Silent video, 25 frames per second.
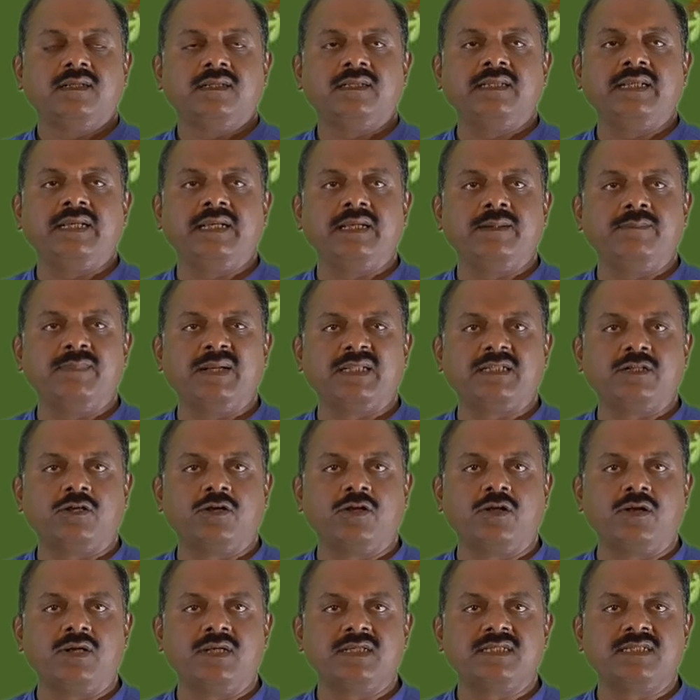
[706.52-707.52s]
the
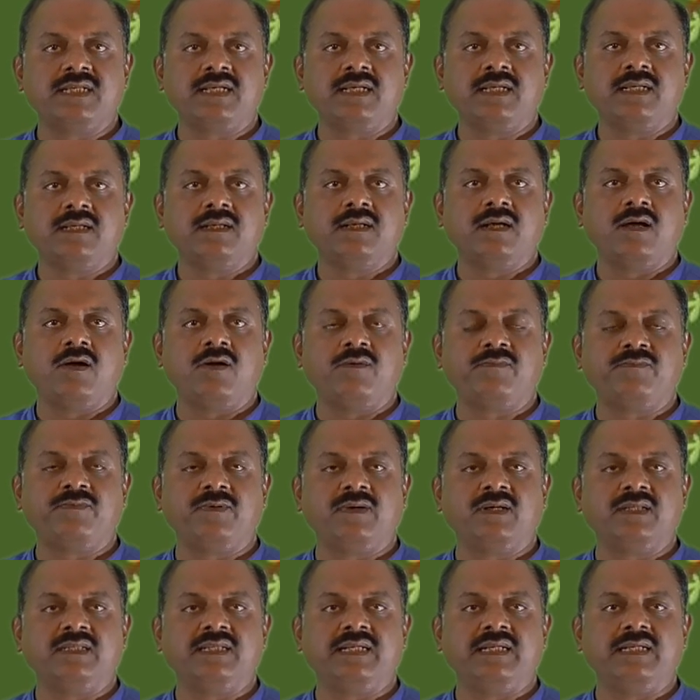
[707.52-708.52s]
methodology
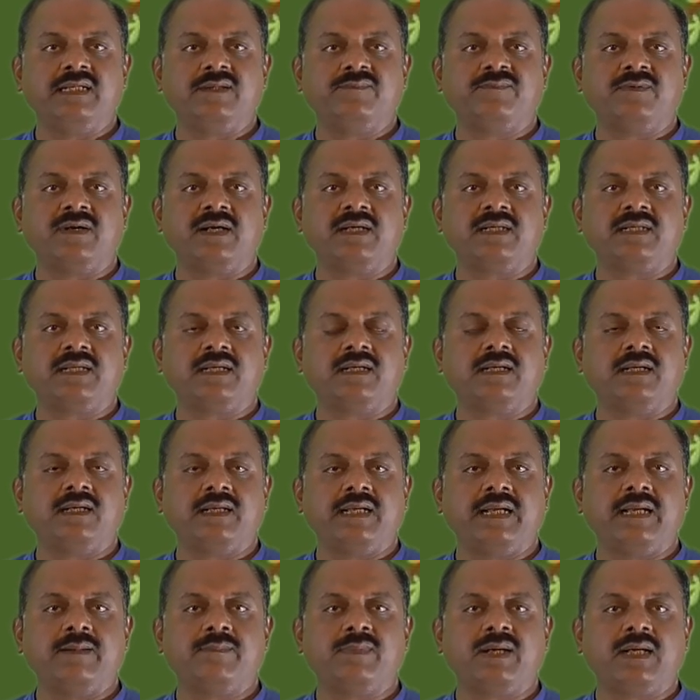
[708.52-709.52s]
of the different
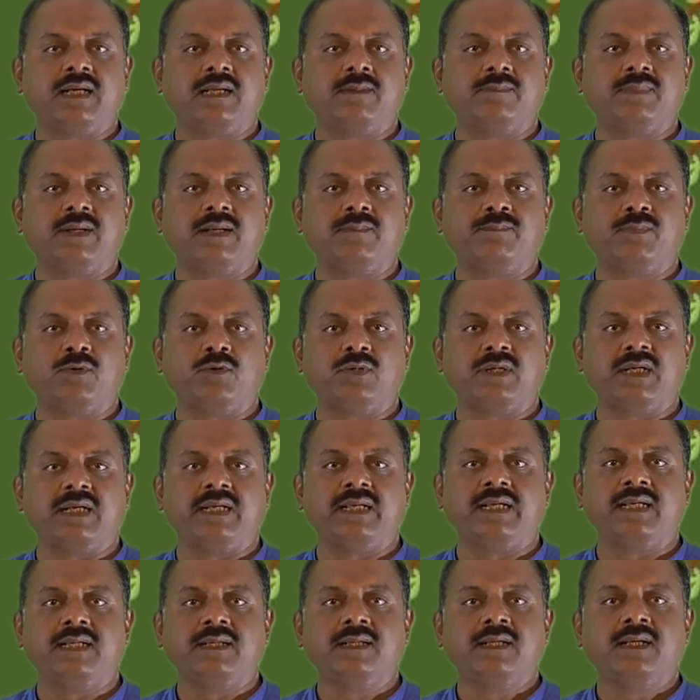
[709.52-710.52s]
Hemagarbha
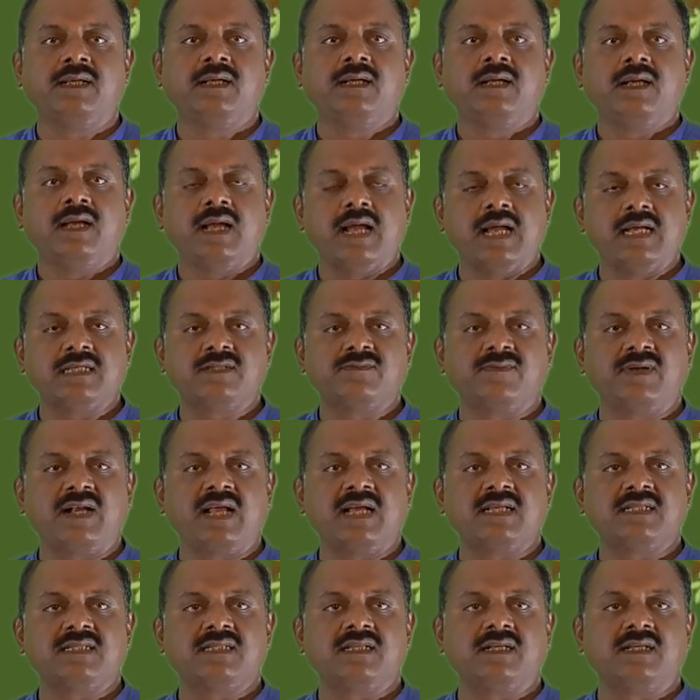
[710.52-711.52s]
Pottali as well
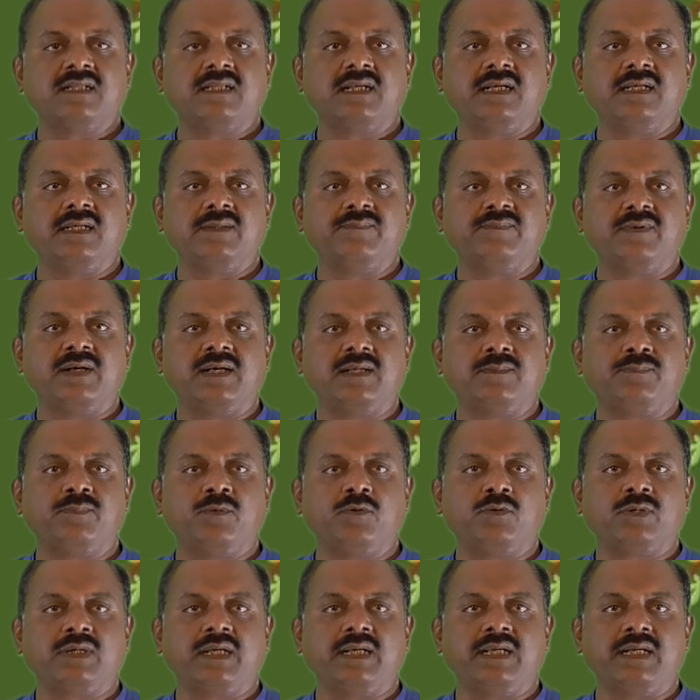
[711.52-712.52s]
as the different
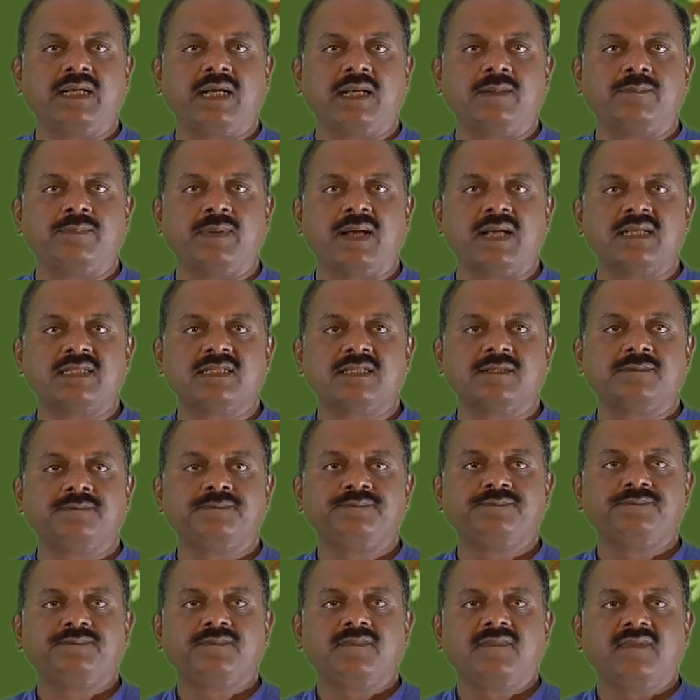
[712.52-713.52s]
Pottali Kalpas,
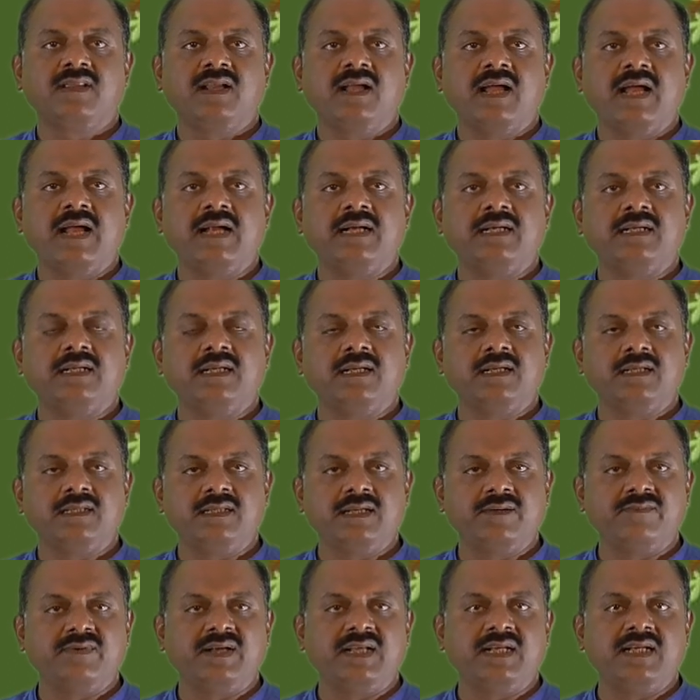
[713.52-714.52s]
and
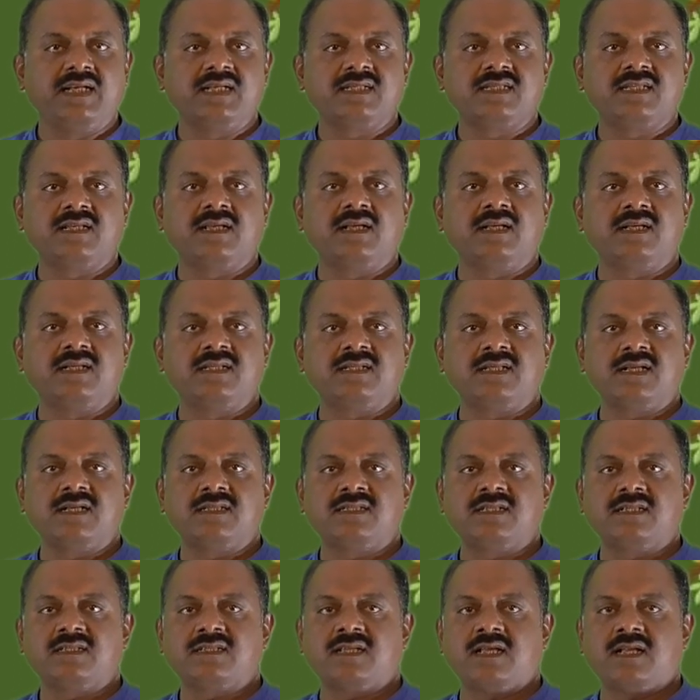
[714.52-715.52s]
the various
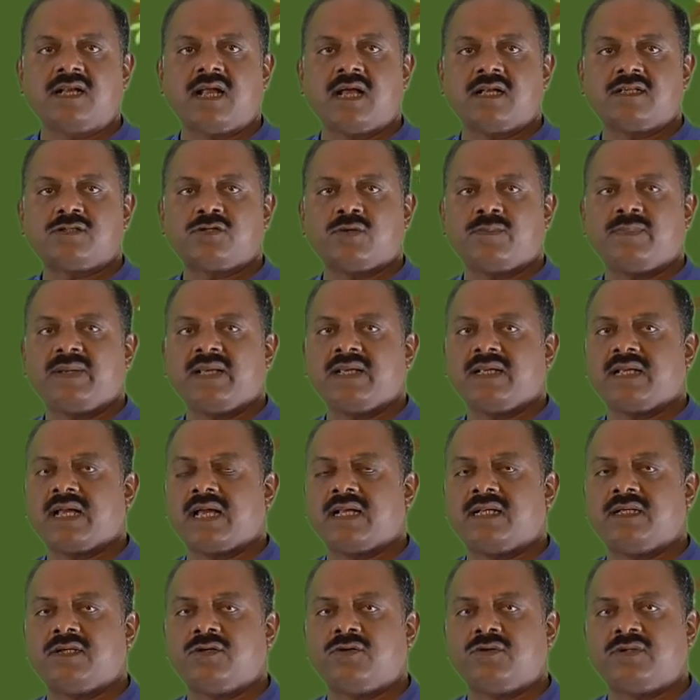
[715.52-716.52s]
researches are also being
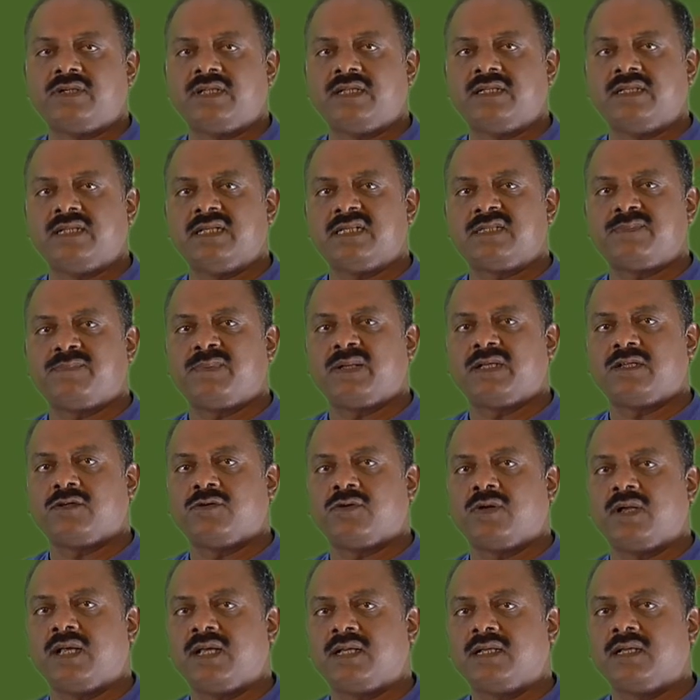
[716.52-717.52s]
carried out in this
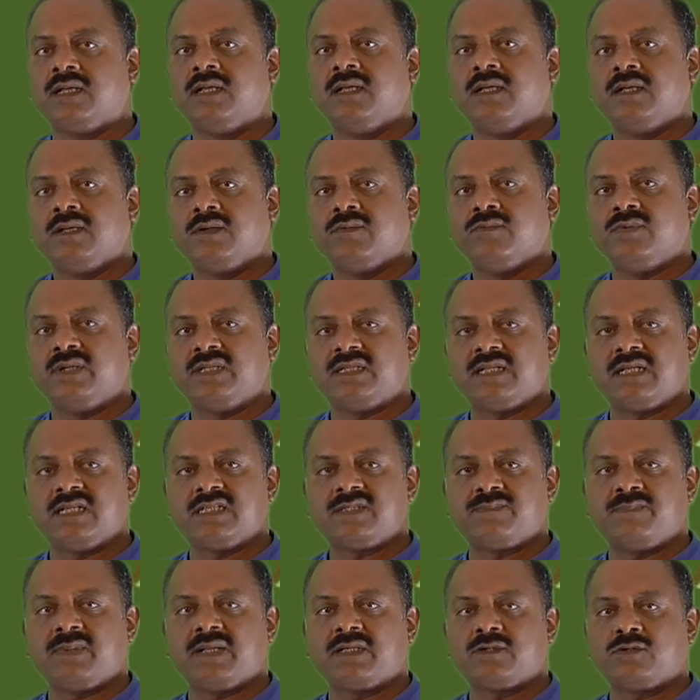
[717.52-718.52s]
particular with
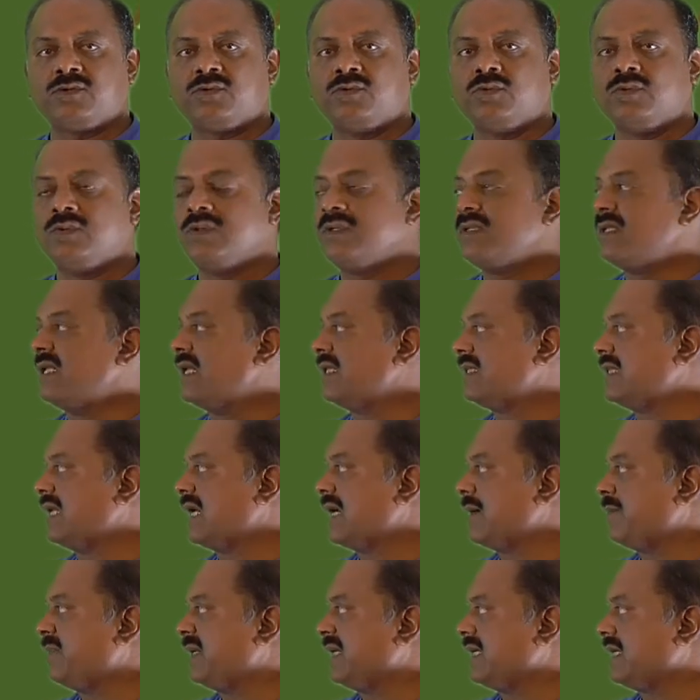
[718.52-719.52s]
respect to the
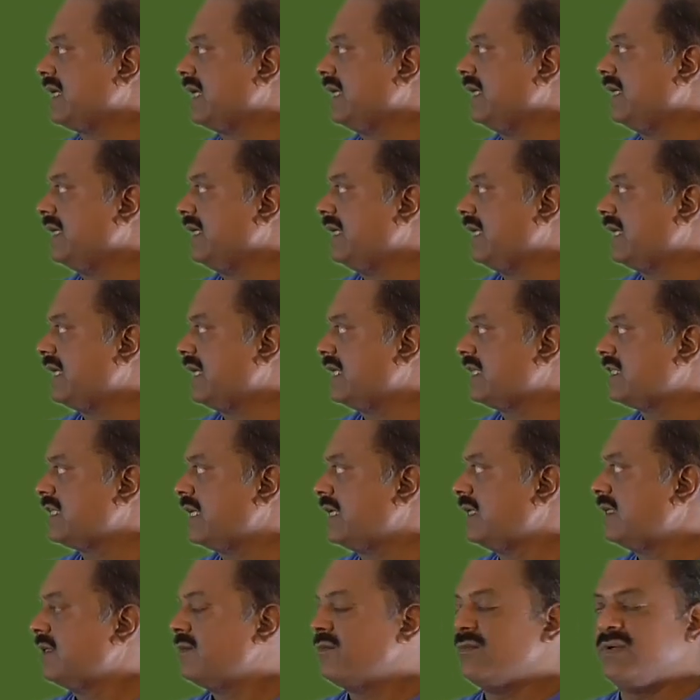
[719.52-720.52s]
therapeutical
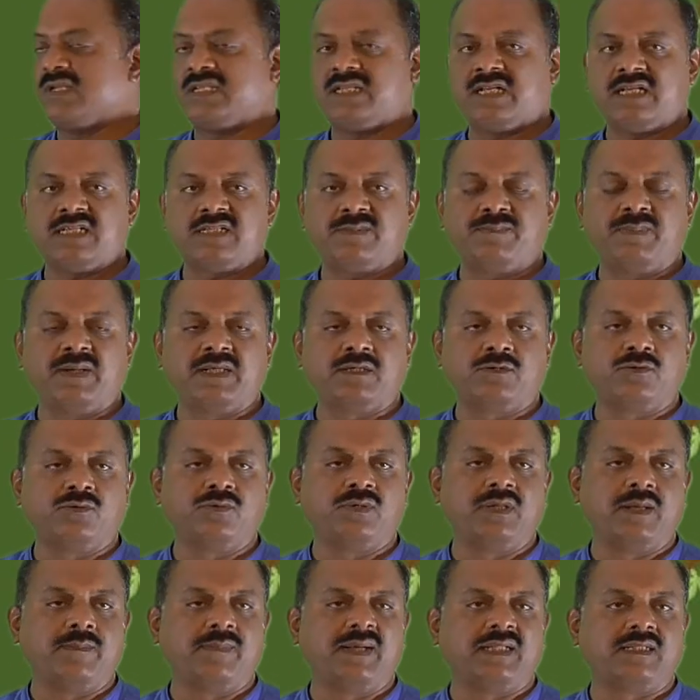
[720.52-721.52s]
indication, with respect
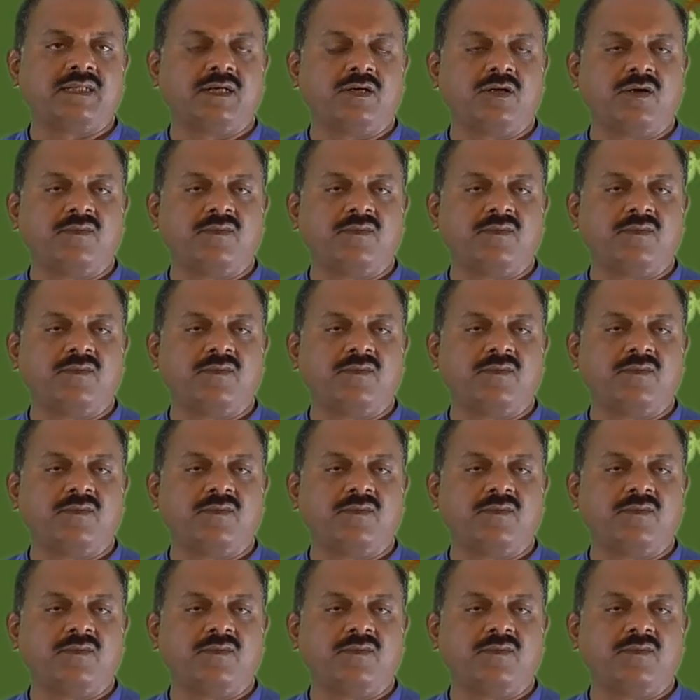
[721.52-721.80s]
to the method